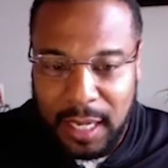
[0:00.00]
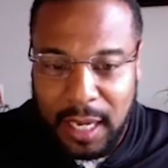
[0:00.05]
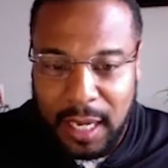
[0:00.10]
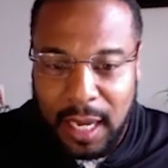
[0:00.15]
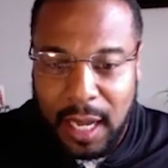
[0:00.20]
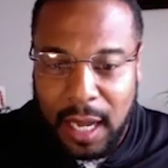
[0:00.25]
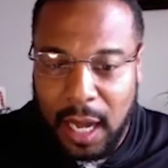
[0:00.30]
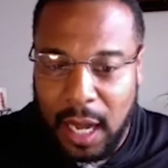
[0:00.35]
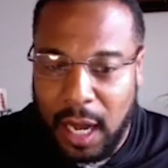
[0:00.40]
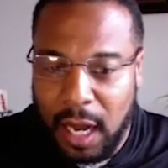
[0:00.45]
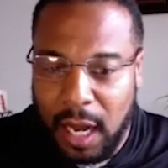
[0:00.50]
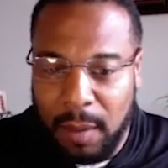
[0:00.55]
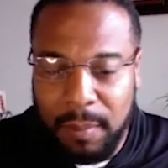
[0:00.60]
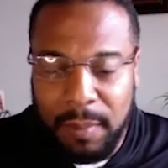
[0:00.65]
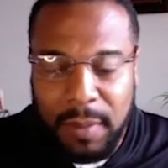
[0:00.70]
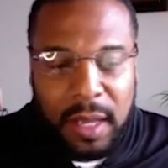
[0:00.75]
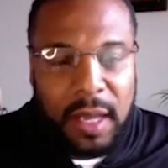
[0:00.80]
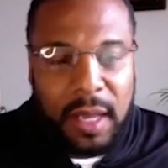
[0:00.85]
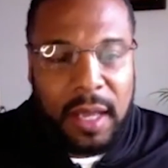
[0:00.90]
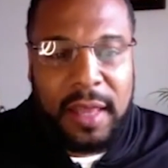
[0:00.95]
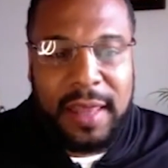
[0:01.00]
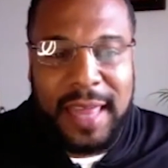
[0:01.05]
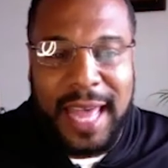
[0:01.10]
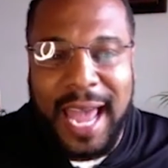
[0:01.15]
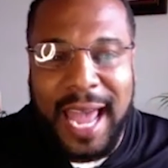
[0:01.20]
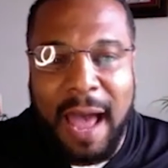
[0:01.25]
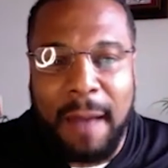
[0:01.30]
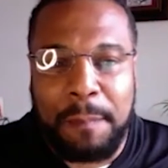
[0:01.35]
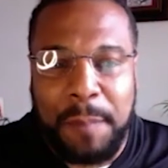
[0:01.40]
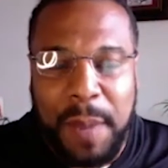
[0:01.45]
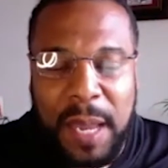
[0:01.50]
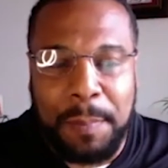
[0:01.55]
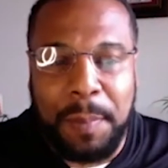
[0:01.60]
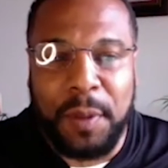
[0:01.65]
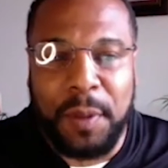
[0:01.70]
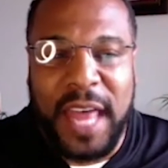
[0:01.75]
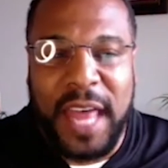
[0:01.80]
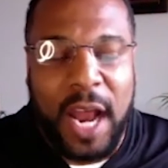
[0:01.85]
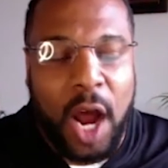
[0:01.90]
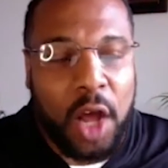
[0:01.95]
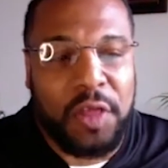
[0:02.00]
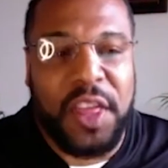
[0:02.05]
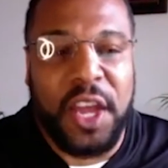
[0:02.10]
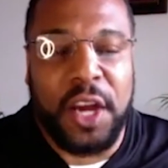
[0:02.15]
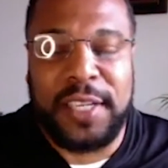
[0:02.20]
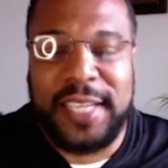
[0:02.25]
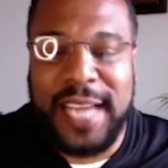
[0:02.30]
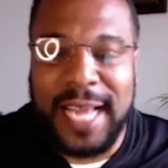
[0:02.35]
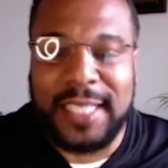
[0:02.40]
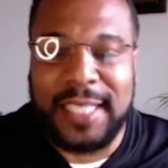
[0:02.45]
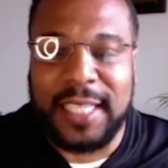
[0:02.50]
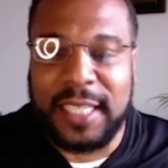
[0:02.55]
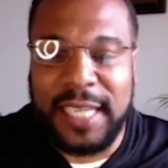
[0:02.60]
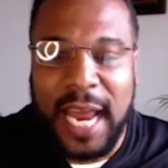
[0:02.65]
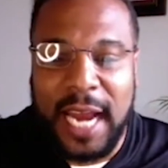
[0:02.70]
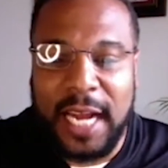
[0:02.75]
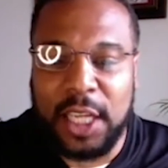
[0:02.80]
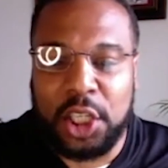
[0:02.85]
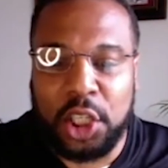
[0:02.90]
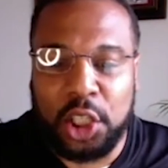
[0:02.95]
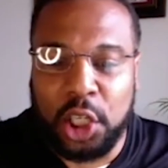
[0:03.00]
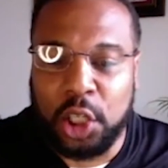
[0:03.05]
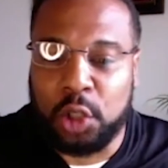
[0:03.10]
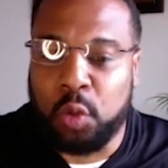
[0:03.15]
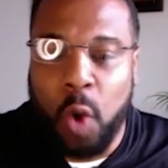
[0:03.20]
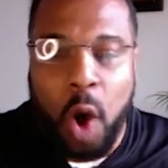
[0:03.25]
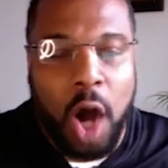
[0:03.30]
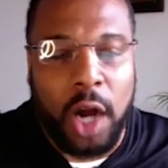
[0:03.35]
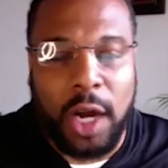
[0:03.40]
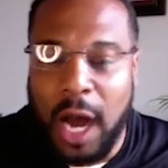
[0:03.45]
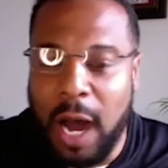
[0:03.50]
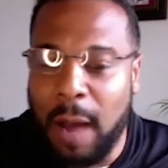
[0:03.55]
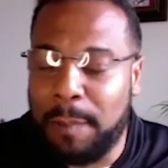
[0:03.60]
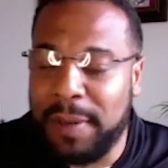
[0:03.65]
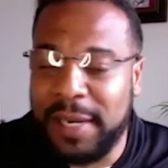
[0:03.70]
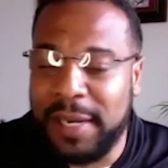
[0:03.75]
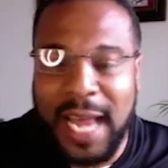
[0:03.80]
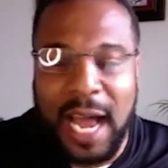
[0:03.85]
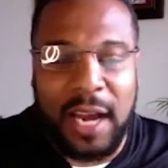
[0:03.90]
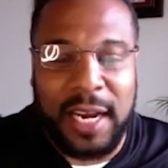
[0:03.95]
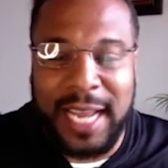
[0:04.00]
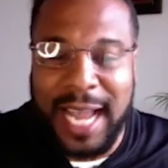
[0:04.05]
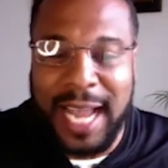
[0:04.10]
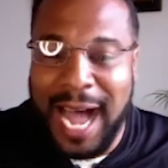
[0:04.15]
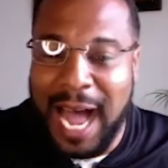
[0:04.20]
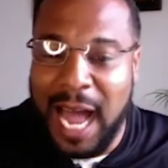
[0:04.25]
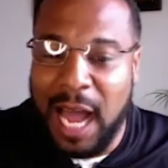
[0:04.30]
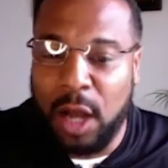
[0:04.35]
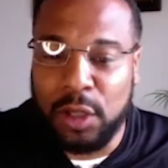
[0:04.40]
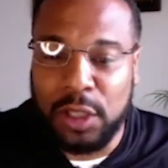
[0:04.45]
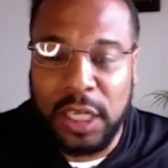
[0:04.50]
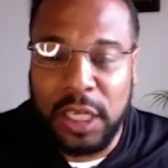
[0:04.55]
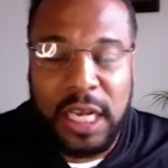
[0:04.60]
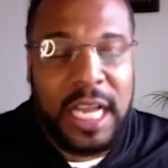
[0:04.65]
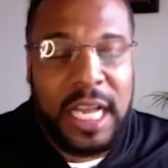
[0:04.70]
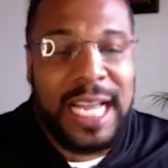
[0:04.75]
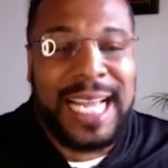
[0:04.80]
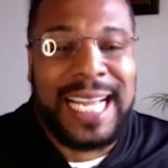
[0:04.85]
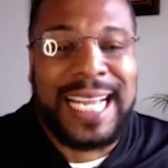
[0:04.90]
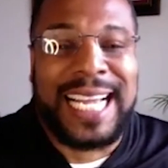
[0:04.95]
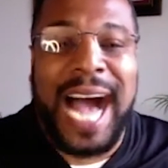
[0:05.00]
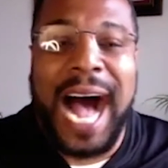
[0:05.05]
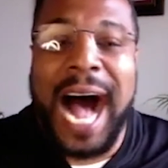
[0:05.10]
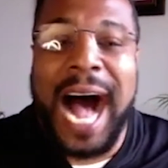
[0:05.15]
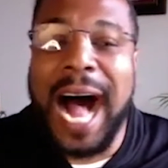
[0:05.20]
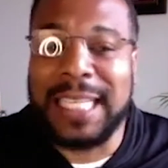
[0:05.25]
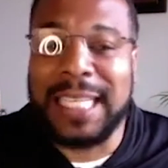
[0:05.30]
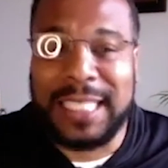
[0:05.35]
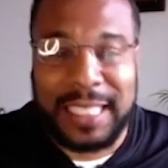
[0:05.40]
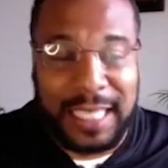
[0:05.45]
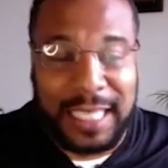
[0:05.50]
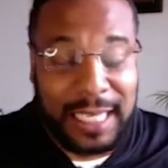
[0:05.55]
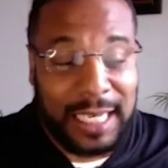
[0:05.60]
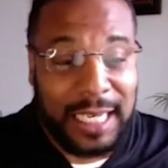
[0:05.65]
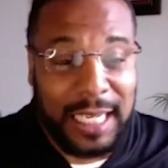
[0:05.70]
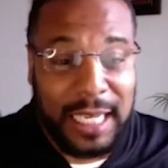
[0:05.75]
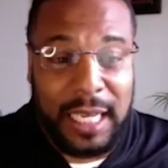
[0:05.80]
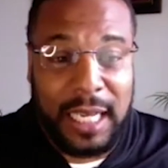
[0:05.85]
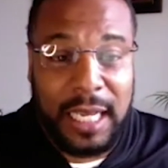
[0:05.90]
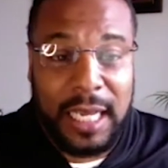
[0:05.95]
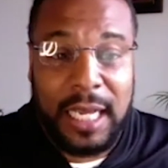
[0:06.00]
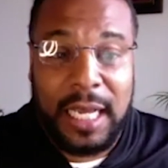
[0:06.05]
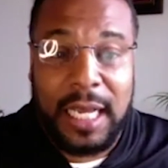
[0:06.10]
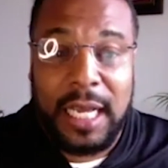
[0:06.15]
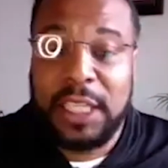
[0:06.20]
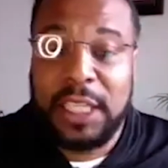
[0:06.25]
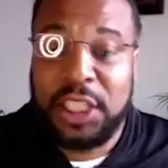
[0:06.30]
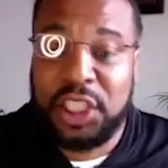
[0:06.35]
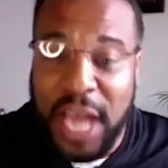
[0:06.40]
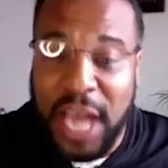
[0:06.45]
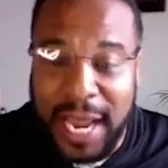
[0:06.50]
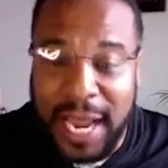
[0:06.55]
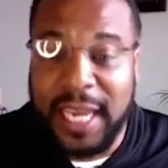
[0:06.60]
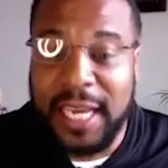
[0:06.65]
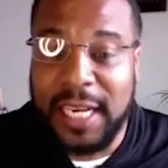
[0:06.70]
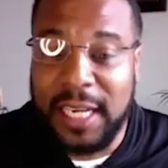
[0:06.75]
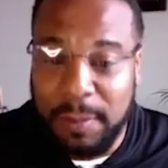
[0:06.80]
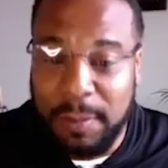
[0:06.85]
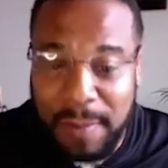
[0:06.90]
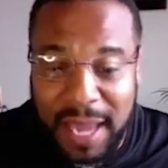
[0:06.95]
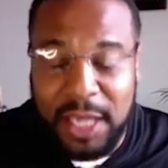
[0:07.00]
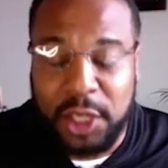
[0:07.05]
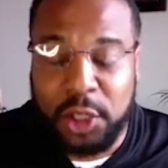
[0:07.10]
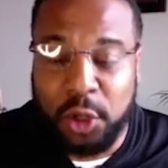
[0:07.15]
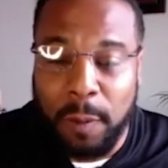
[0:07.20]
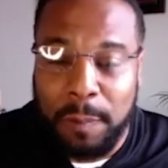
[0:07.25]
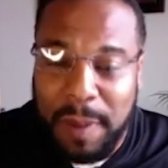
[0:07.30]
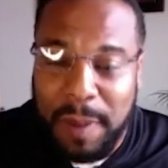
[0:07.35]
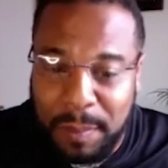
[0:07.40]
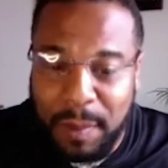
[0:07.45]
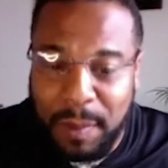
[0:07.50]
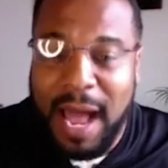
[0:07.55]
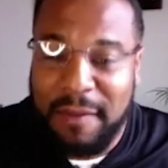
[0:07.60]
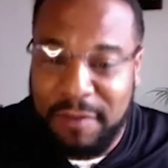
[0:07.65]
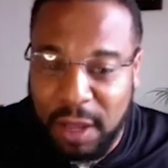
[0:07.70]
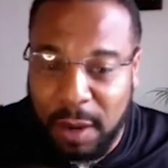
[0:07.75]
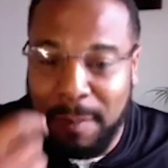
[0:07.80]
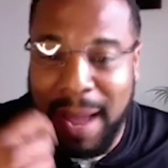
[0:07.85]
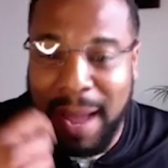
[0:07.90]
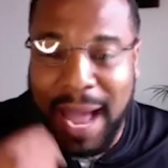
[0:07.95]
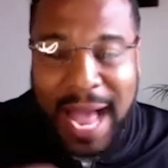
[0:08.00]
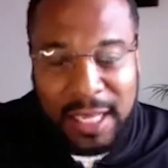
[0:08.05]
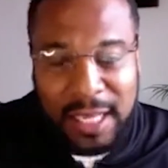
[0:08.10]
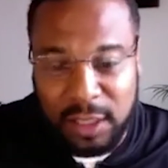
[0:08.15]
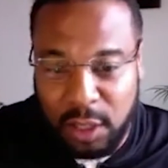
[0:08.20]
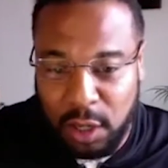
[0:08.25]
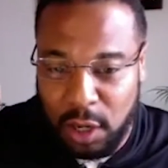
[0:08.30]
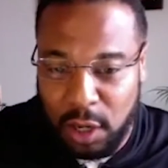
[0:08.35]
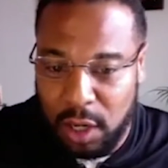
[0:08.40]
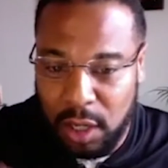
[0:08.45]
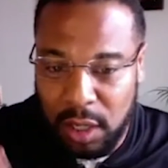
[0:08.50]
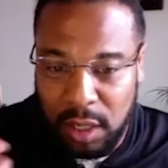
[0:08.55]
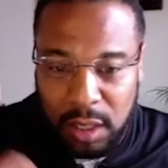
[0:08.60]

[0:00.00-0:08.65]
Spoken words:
Mm-hmm. They have people that they're designated to just walk up and down the aisles constantly, checking to make sure people have their mask on.